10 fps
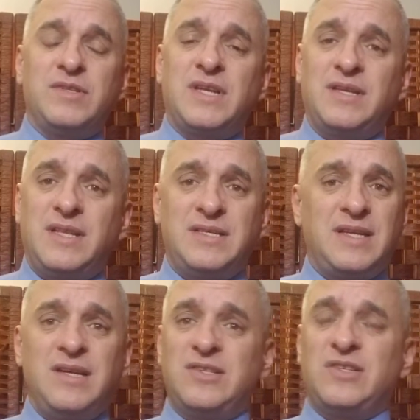They
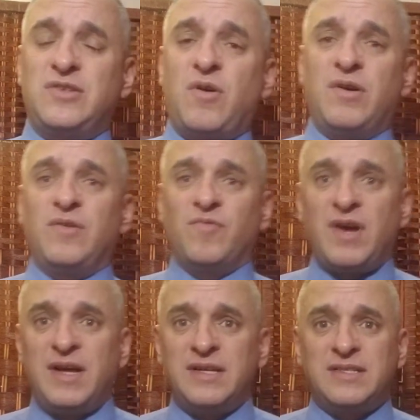say he's a star on the
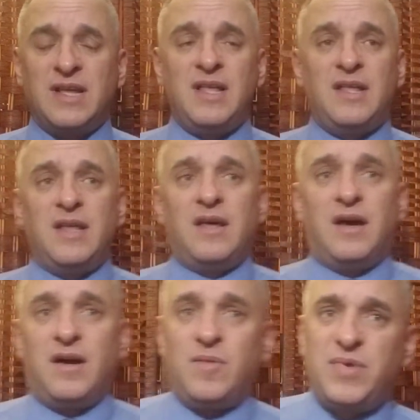rise.
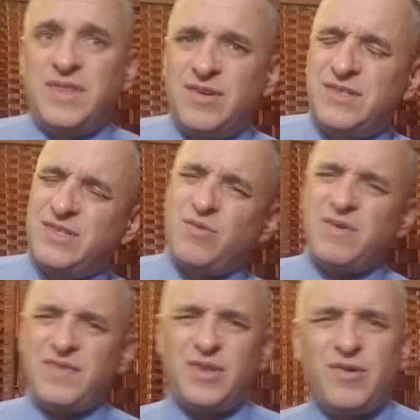But there's sort
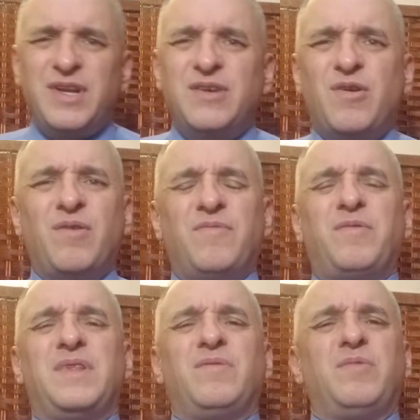of a learning curve
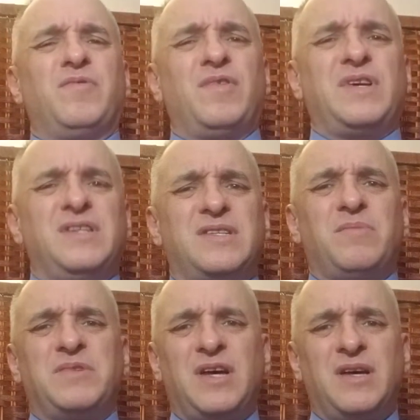with rookies
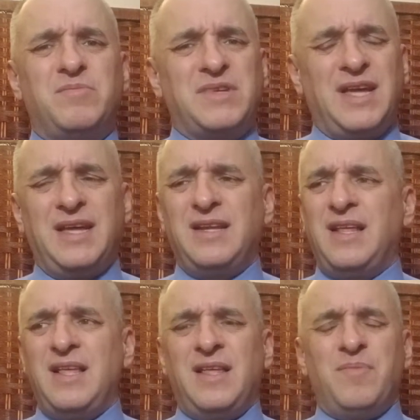sometimes.
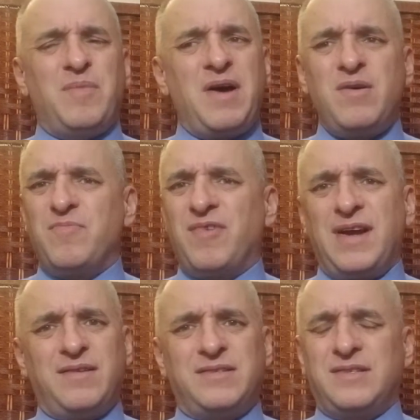And Malcolm
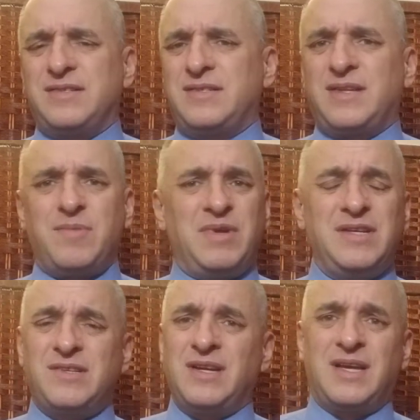Brown
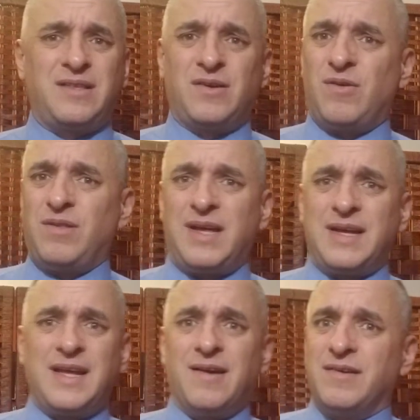he's going to get the goal line
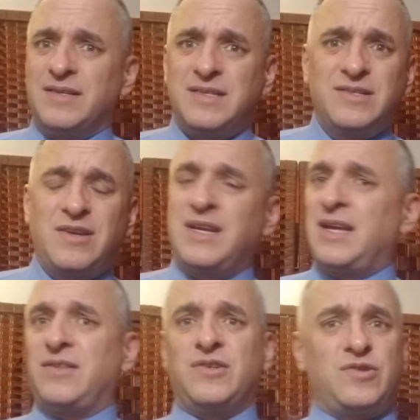carries. He's going to
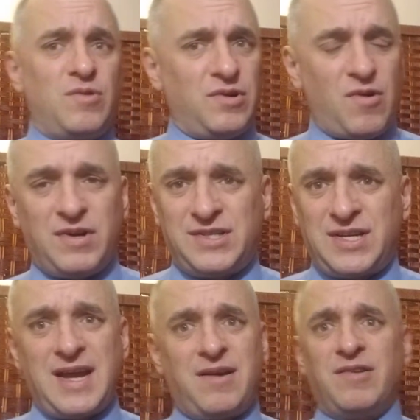get the short yardage
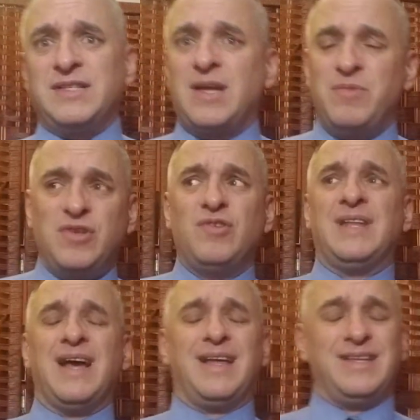carries. I mean,
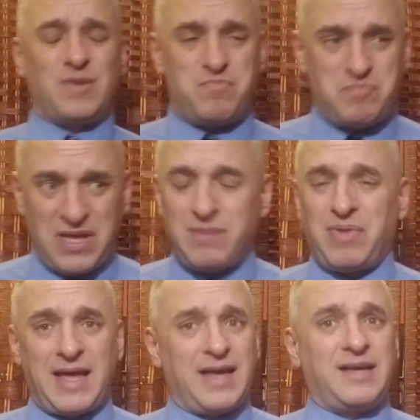he's a big
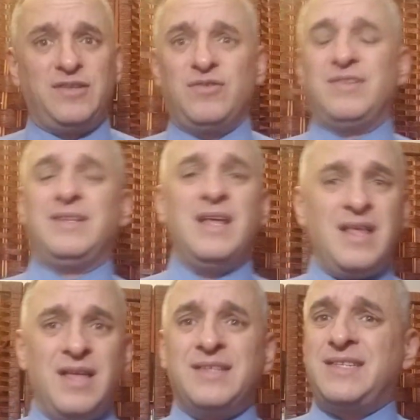back, and you could
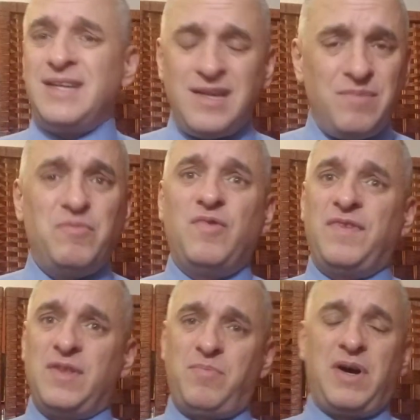see him
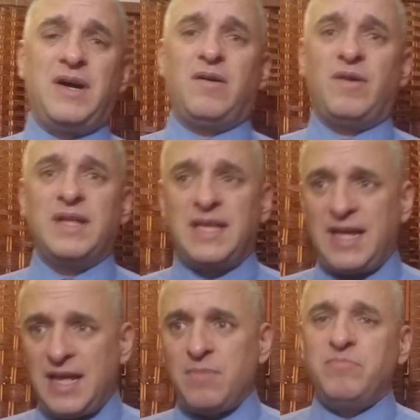moving the pile. And
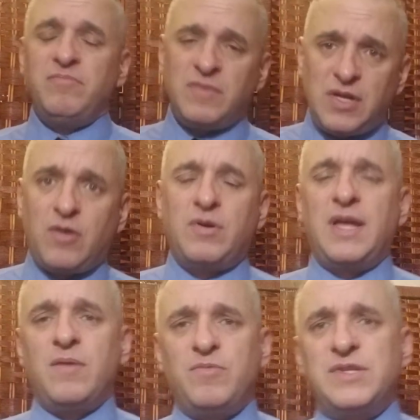
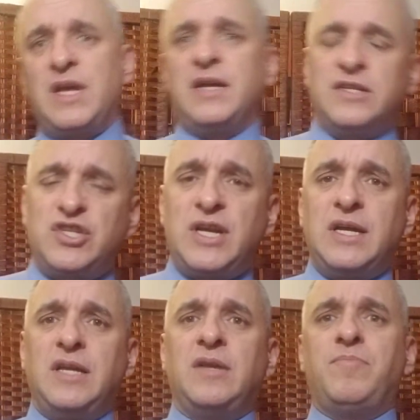Cam was kind of
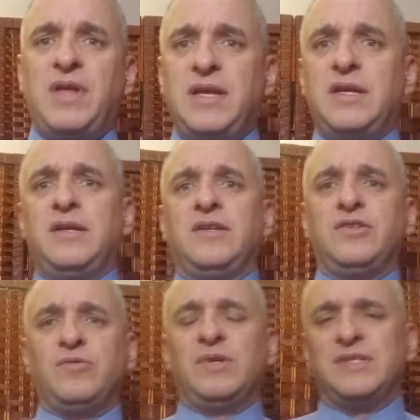shaking and baking and
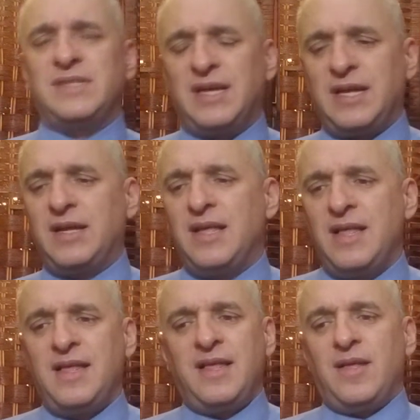doing his thing.
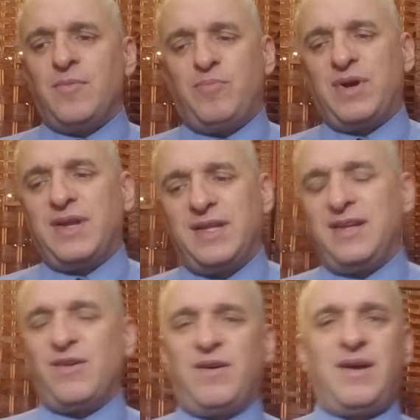But,
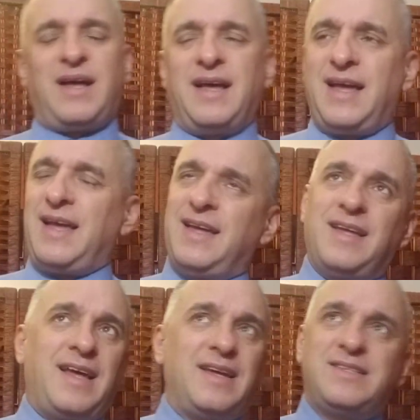
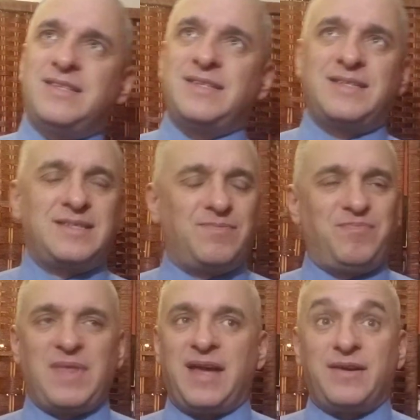
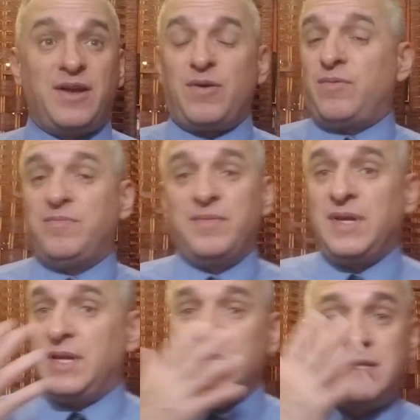I don't know.
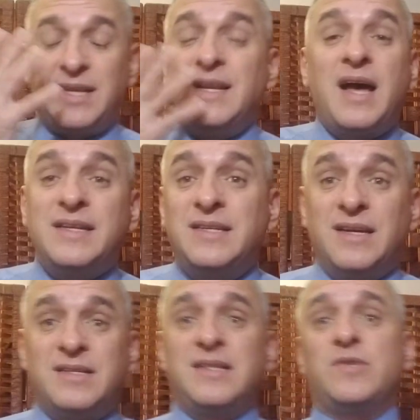It's an eye
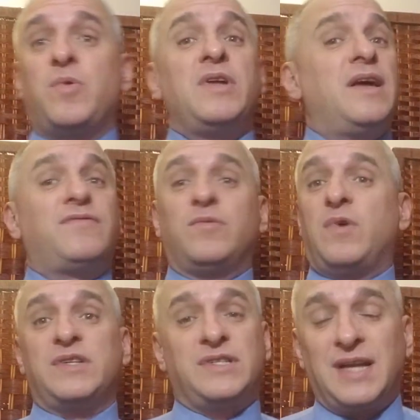test. That's why you have to
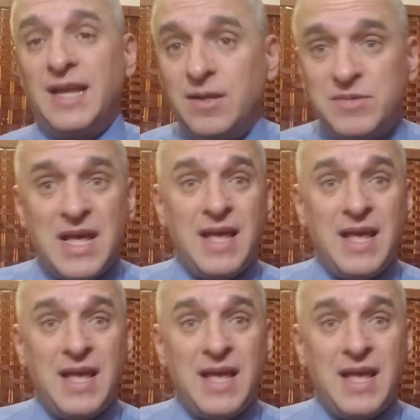watch the games.